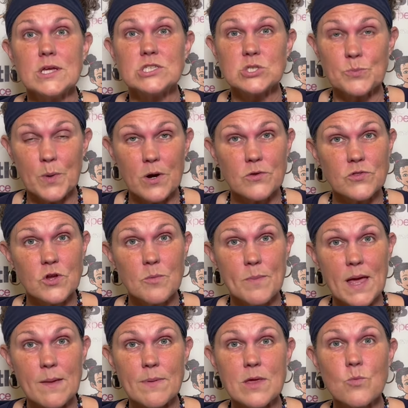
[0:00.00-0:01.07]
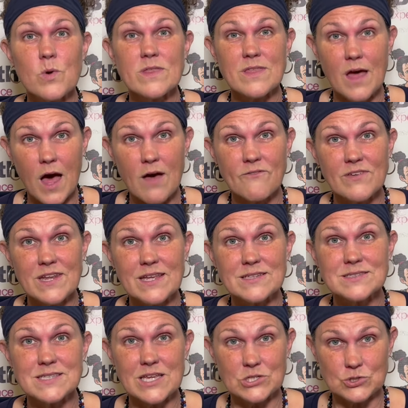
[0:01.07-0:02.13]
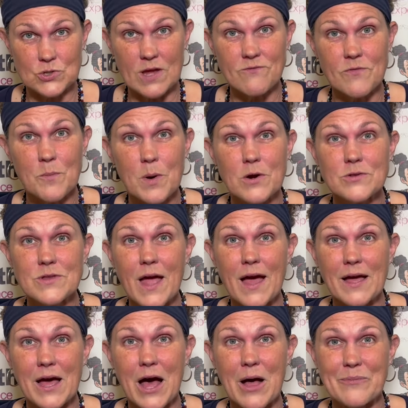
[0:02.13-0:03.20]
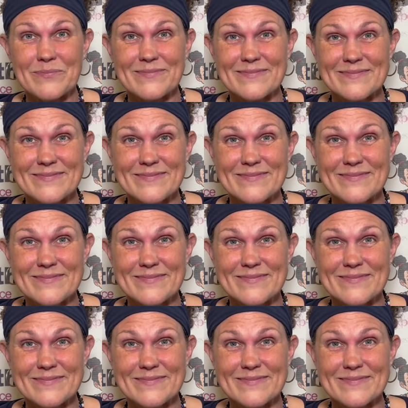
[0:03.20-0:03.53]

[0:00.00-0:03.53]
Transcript: to birth your baby with confidence at trainforbirth.com.